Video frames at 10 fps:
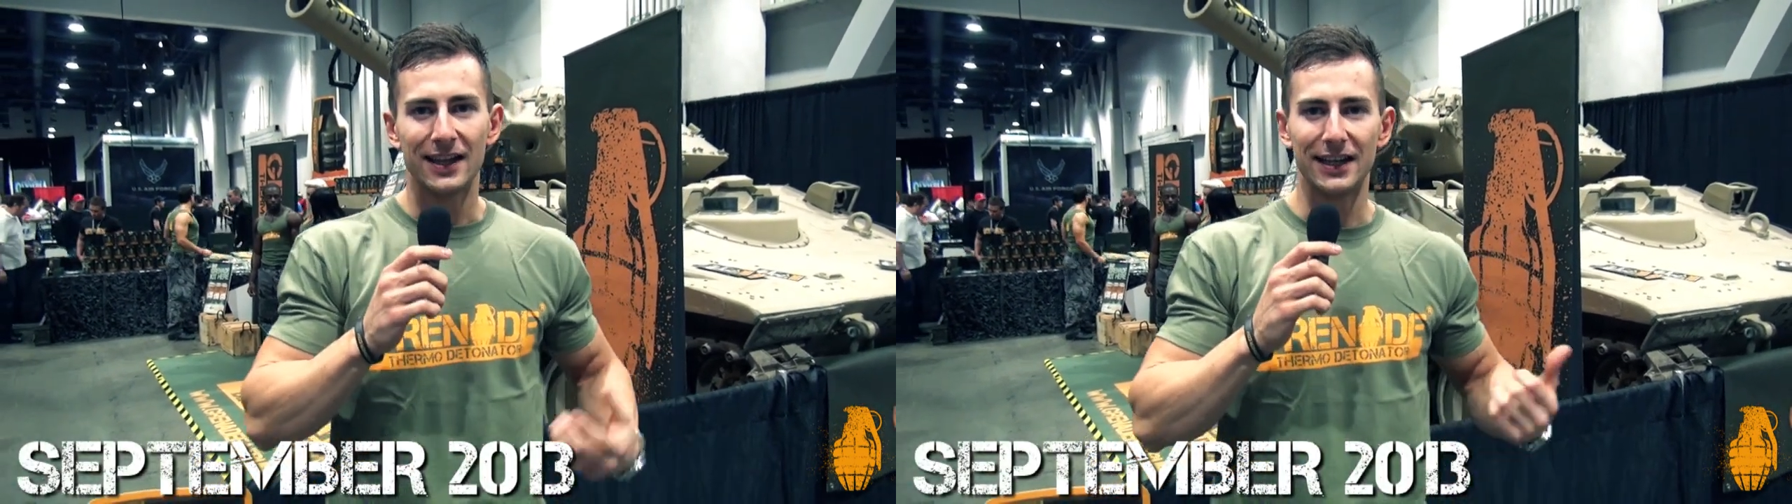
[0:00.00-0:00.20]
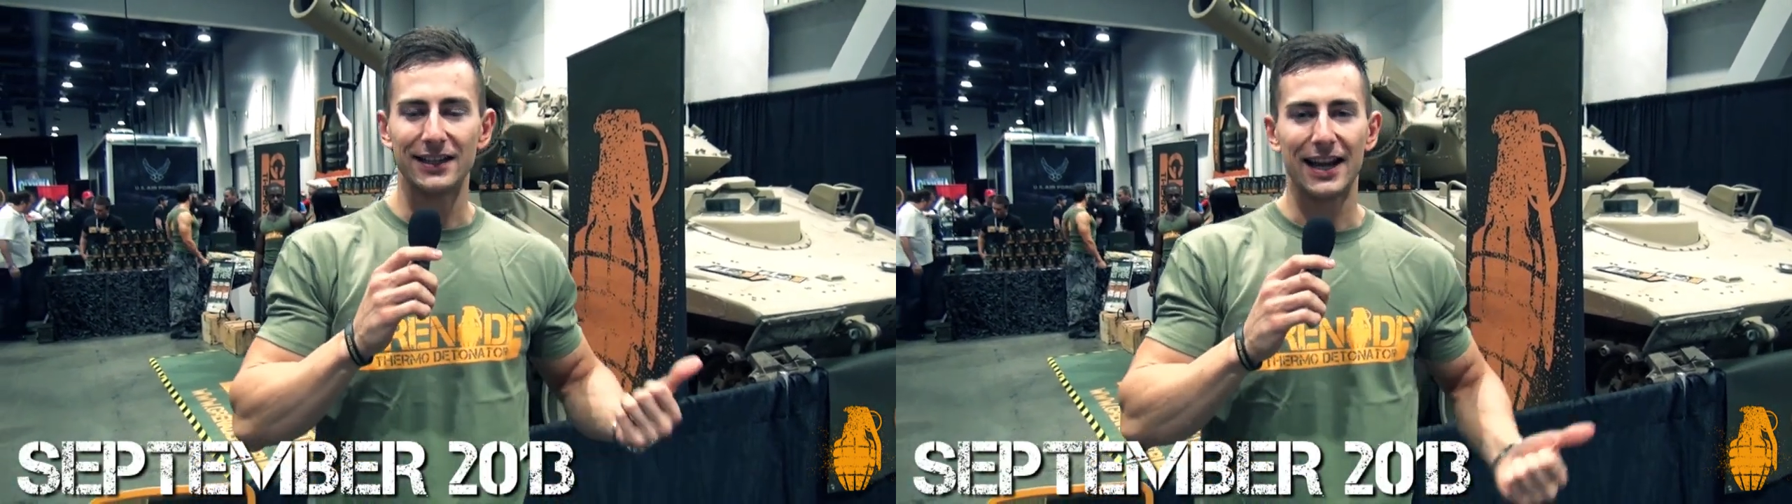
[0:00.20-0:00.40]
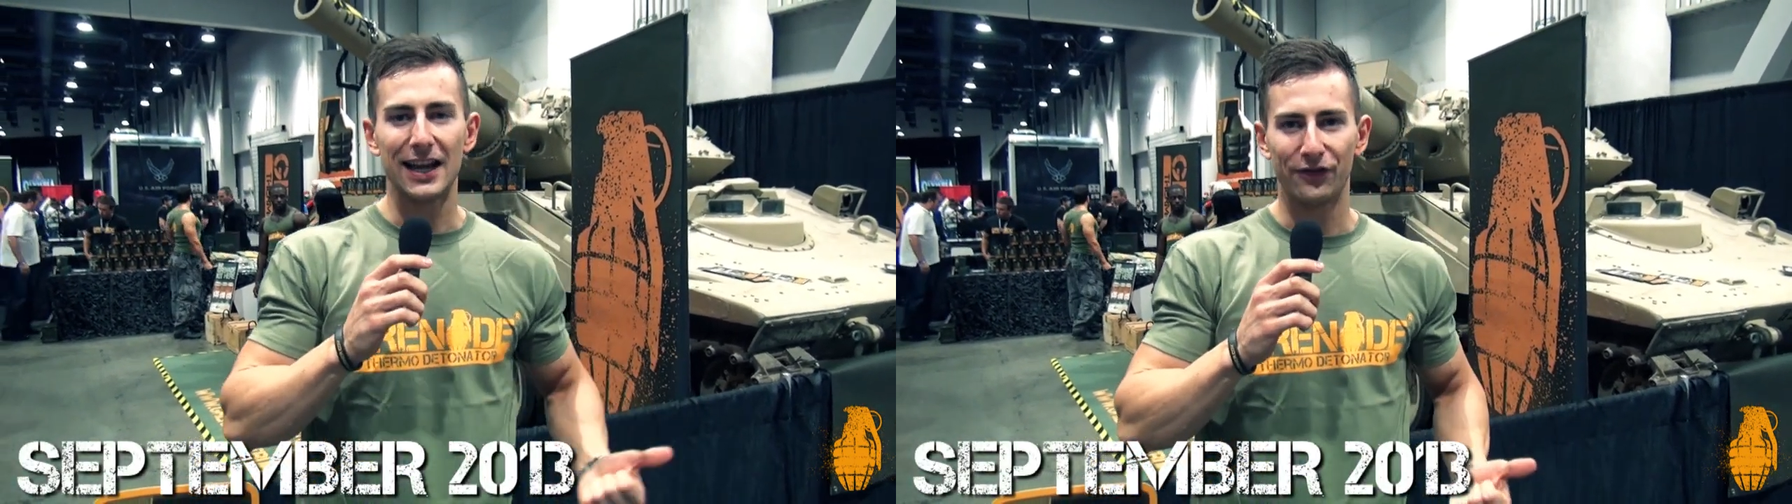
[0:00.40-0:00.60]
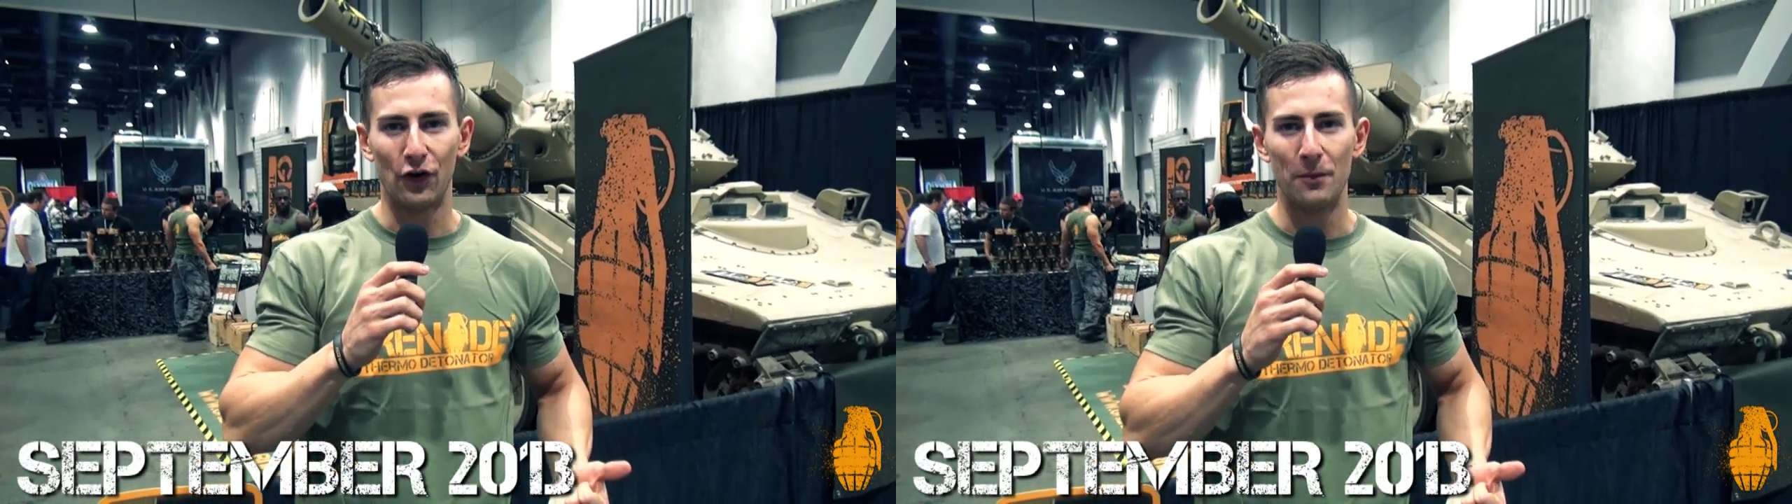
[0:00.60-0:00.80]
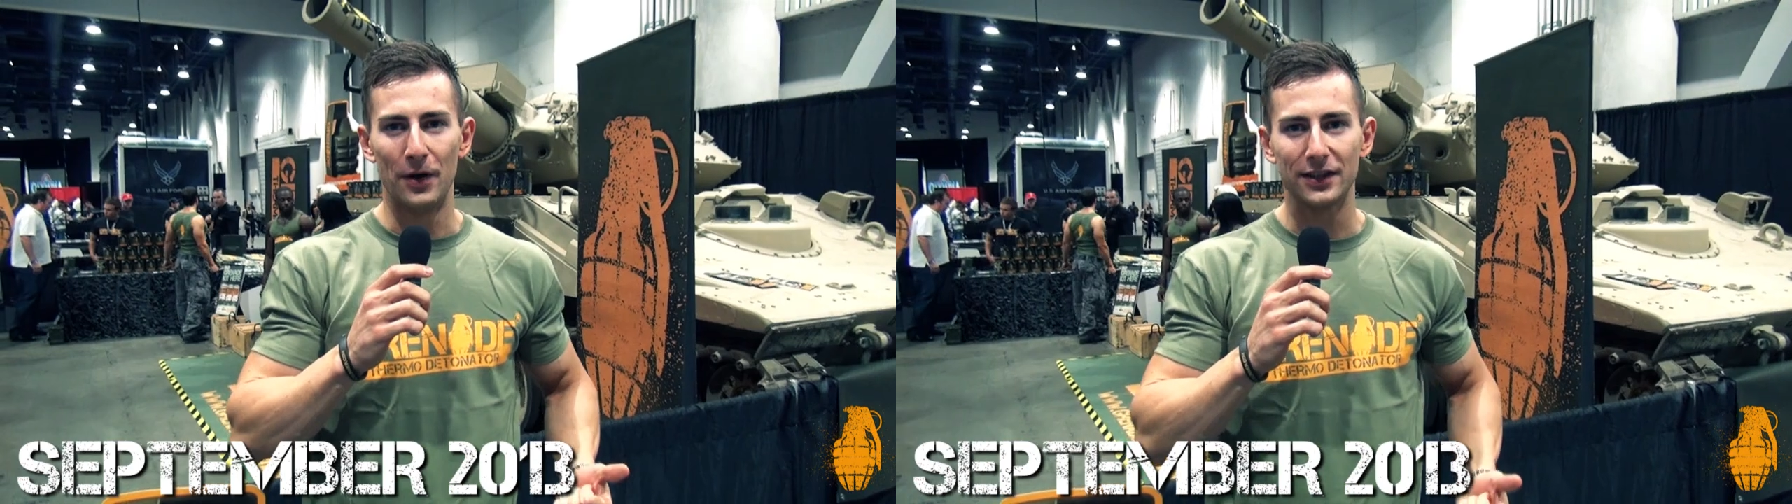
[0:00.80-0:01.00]
Since the last
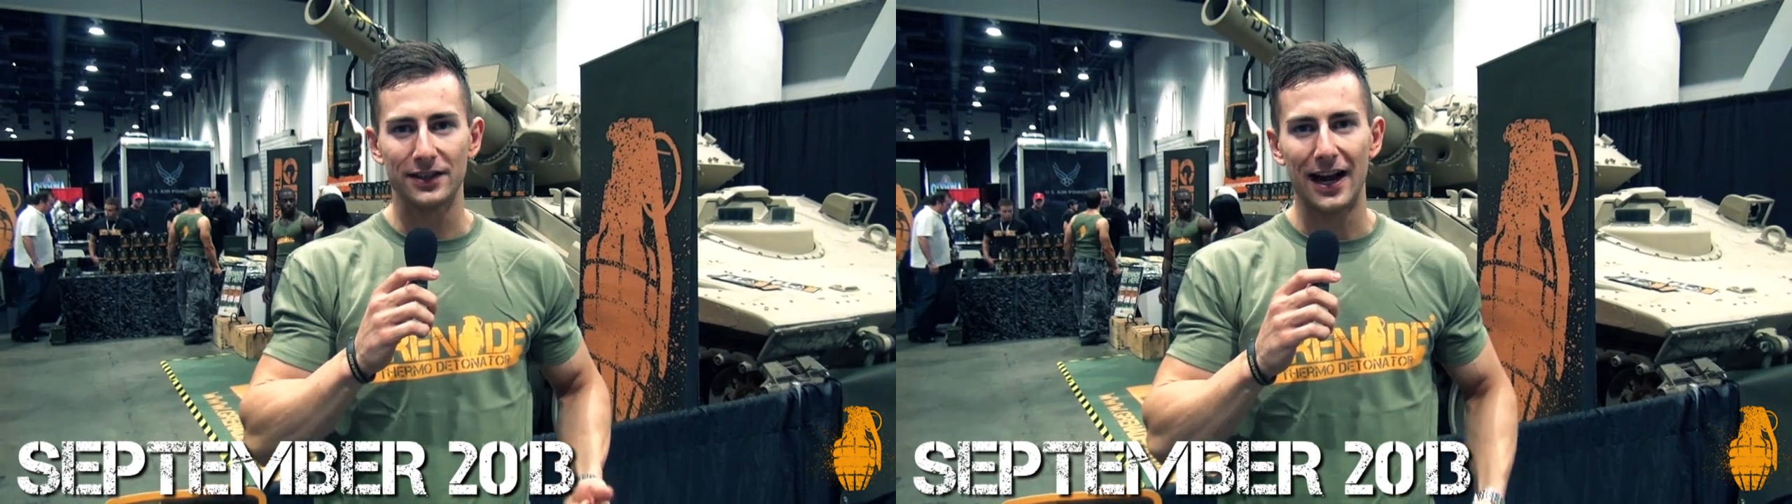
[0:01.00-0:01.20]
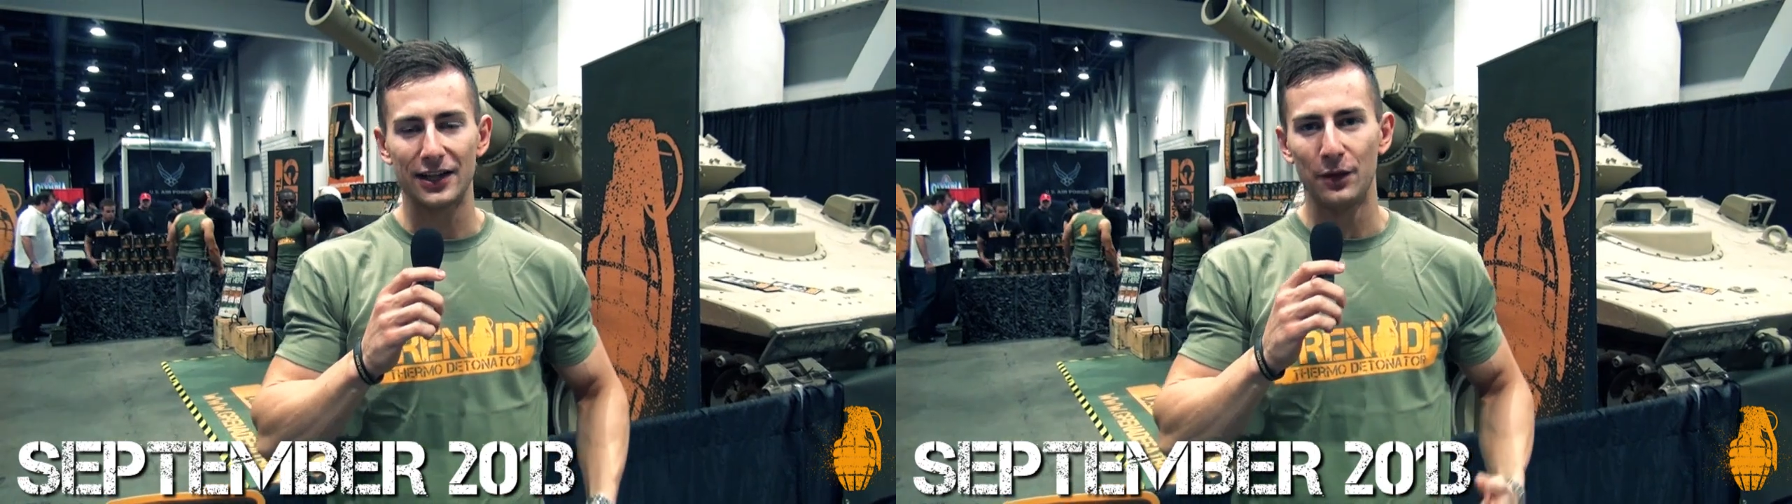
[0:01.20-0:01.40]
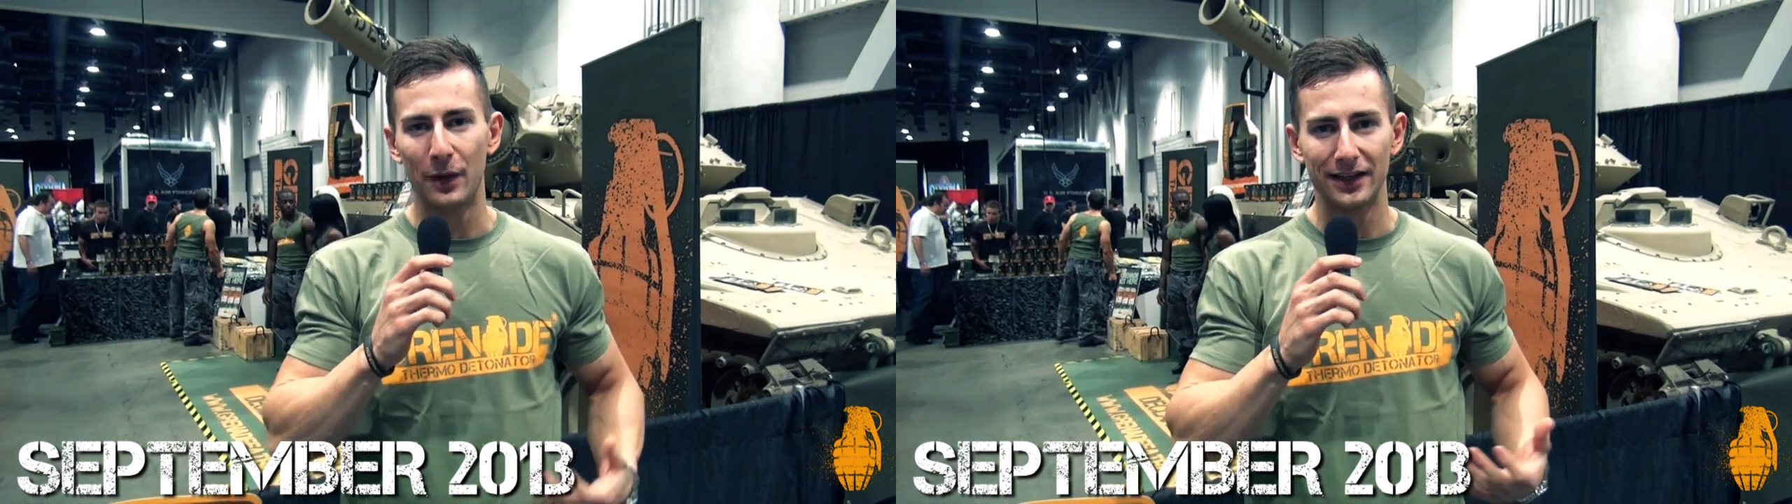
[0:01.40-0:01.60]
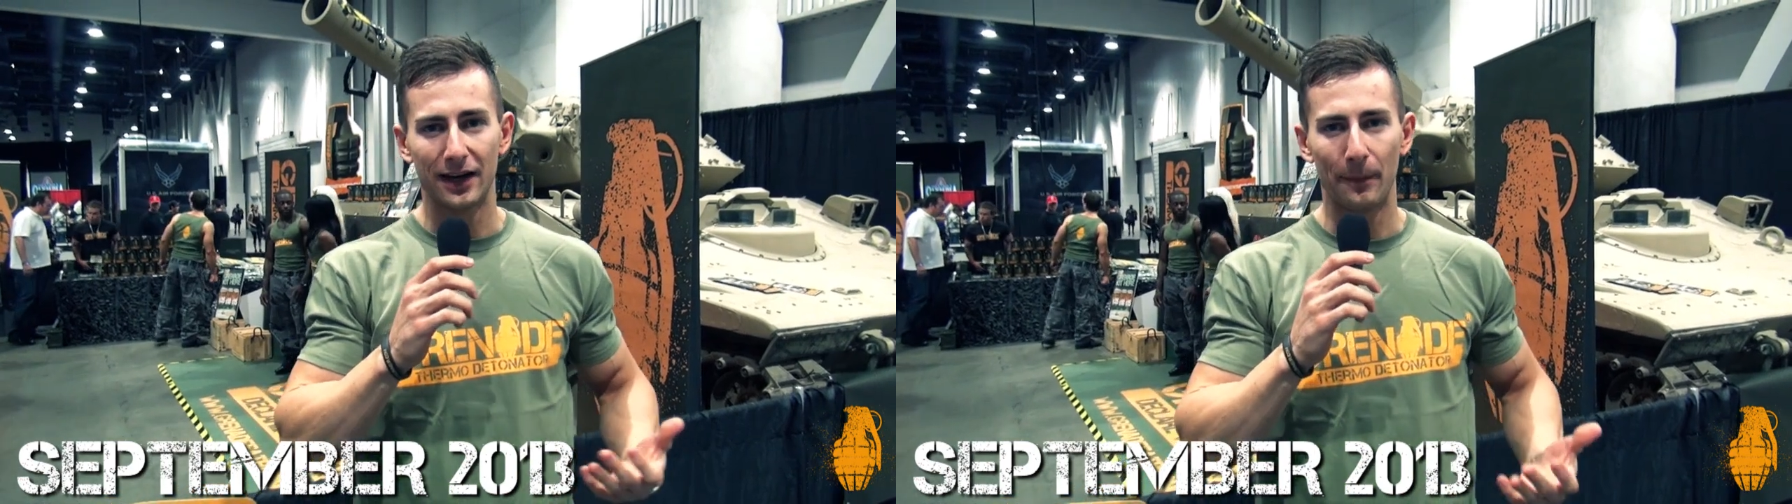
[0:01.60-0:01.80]
four months, I actually went and